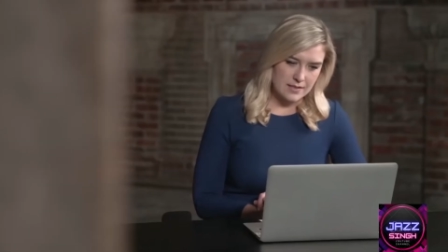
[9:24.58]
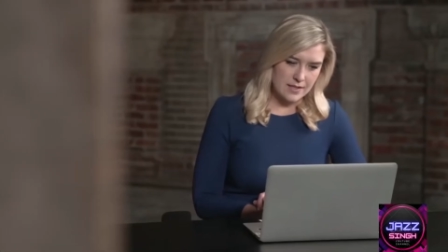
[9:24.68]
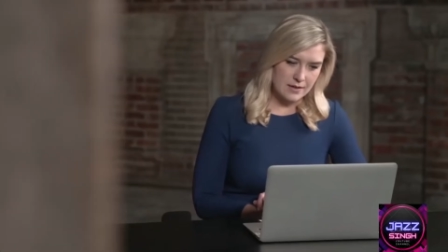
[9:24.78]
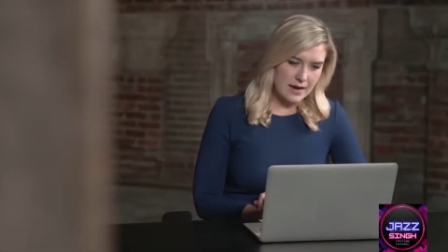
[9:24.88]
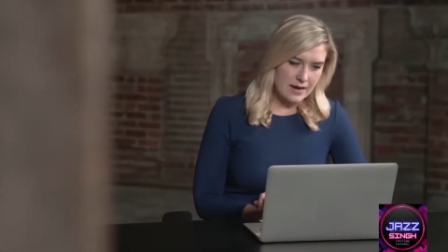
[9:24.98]
Is
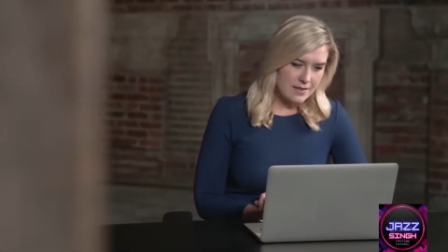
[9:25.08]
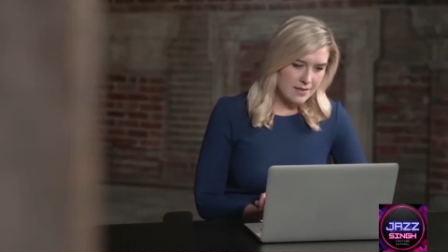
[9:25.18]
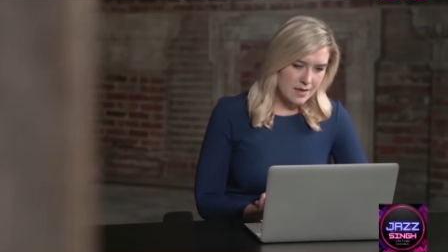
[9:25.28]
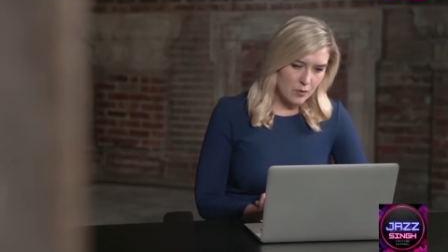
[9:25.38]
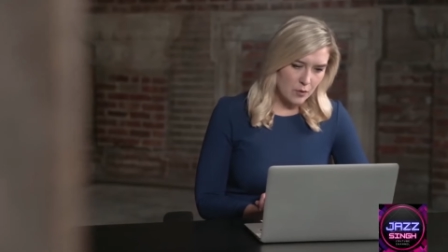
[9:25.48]
there
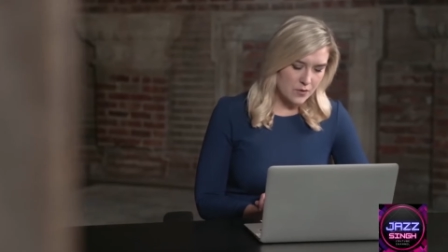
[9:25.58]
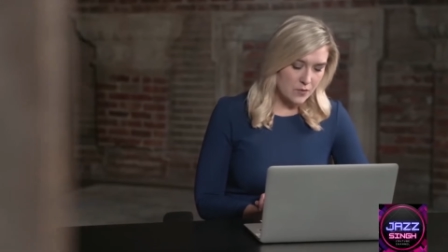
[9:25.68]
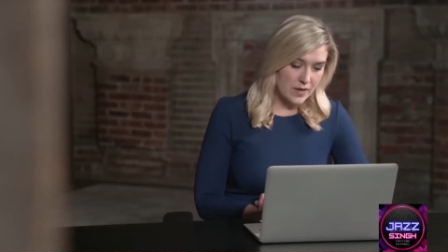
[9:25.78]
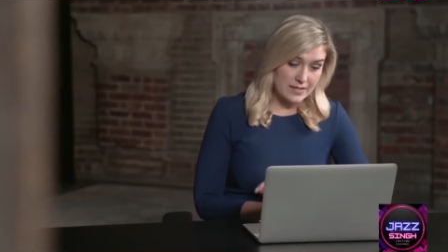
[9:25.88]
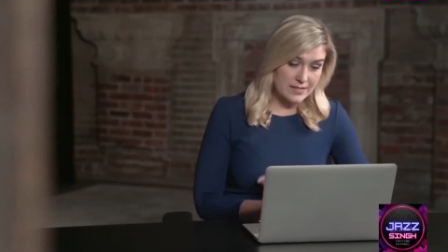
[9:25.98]
anything
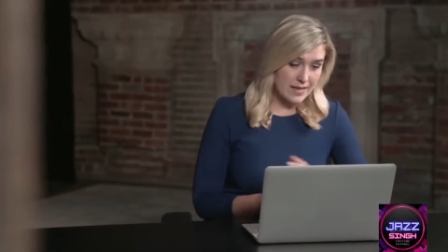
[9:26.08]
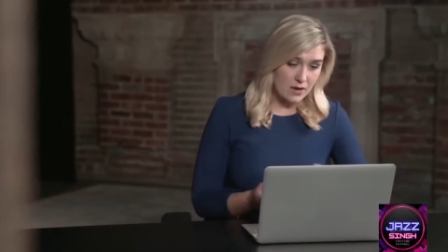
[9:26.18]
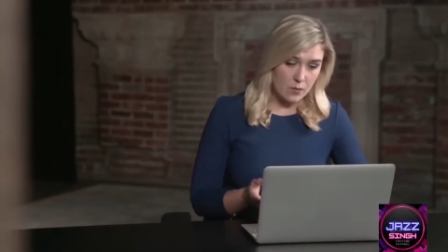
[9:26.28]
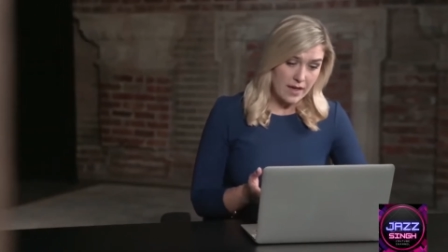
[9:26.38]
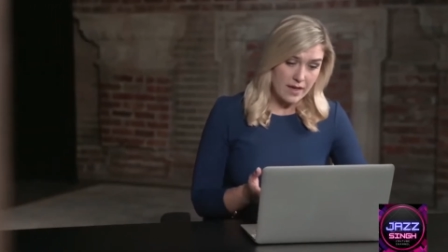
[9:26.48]
important we can
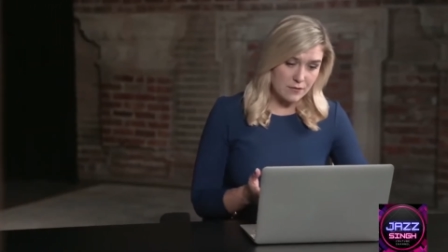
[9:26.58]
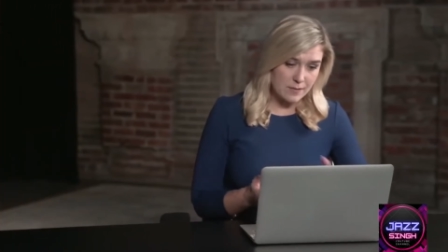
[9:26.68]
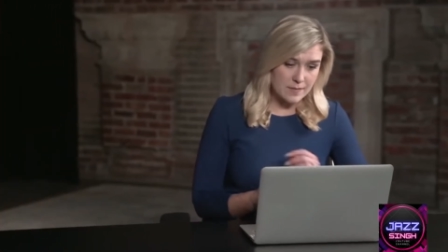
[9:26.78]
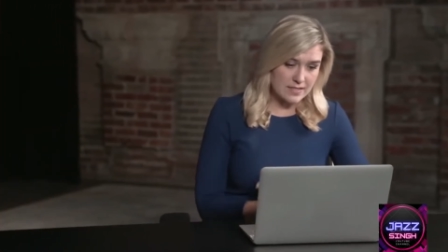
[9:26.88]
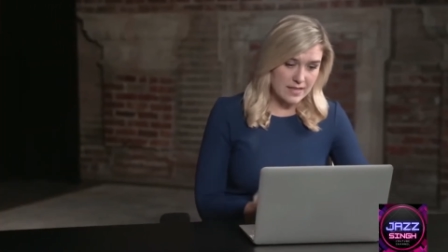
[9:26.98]
take away
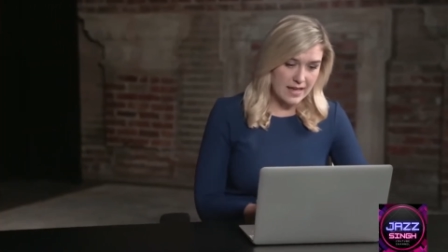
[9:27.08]
from this